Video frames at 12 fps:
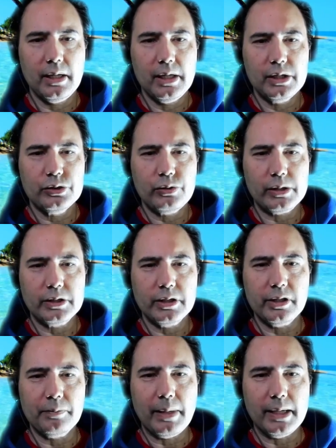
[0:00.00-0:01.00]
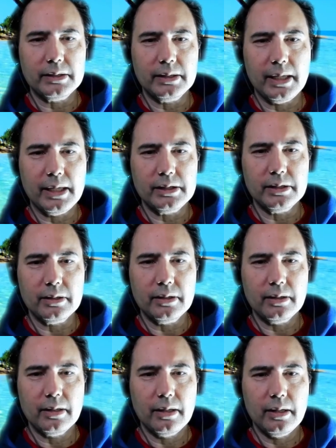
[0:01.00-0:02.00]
stretch of the imagination.